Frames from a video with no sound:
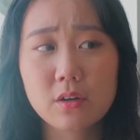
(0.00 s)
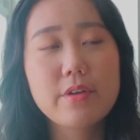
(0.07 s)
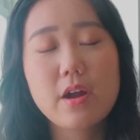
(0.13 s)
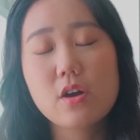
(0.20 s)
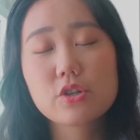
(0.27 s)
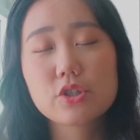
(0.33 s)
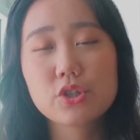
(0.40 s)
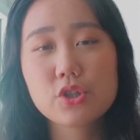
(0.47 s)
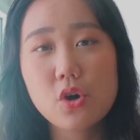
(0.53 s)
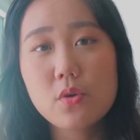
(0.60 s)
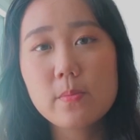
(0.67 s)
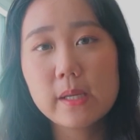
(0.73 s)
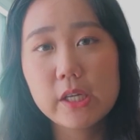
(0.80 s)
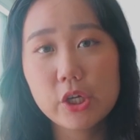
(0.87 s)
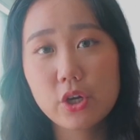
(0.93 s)
There are so
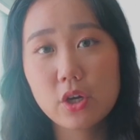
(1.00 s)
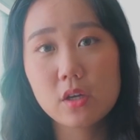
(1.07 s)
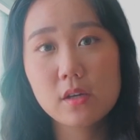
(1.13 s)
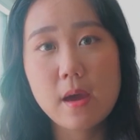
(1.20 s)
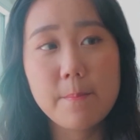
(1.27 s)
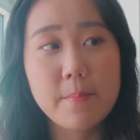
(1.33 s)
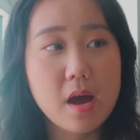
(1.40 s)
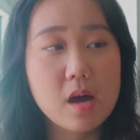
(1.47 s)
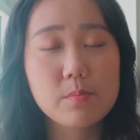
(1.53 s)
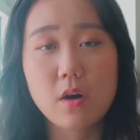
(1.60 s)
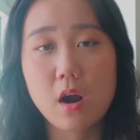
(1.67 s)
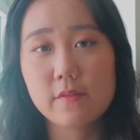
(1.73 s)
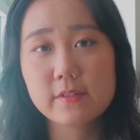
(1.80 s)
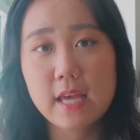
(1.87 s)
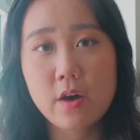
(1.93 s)
many good and bad
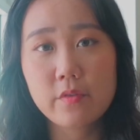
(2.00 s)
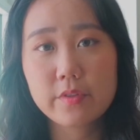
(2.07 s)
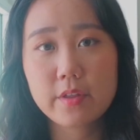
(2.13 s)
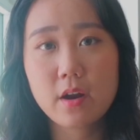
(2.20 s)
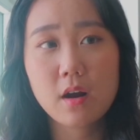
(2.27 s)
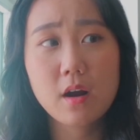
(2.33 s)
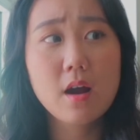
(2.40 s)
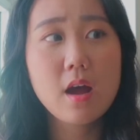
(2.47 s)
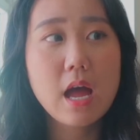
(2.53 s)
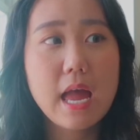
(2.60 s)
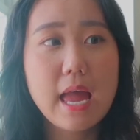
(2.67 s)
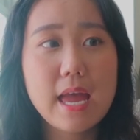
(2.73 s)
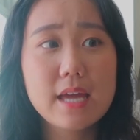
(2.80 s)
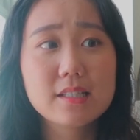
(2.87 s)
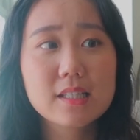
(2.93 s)
profs out there.
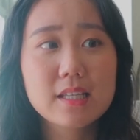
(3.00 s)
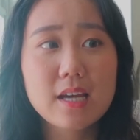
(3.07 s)
It's